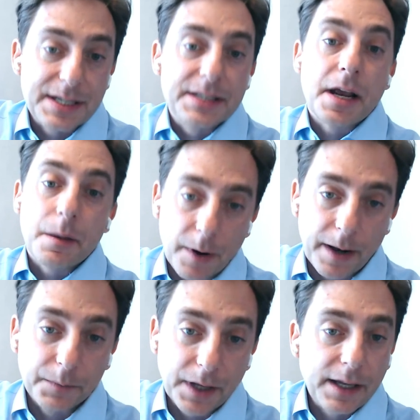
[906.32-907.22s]
since
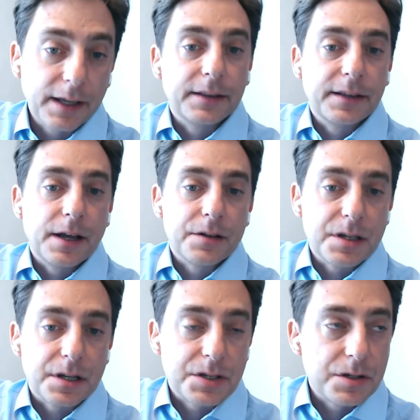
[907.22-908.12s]
Abraham Lincoln at the
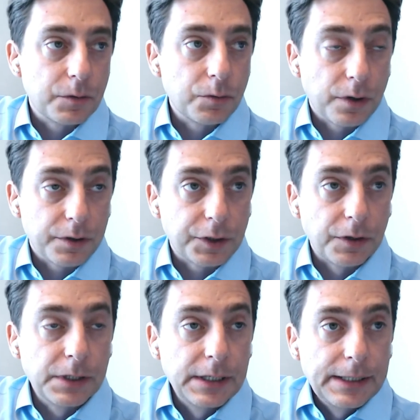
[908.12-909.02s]
outset of the Civil War.
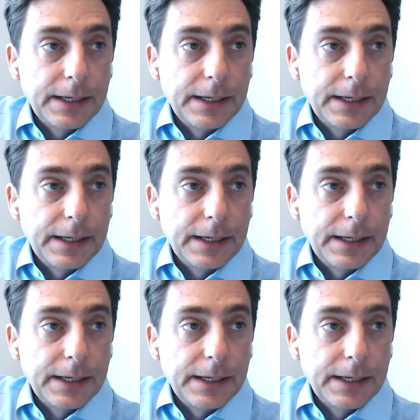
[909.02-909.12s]
So,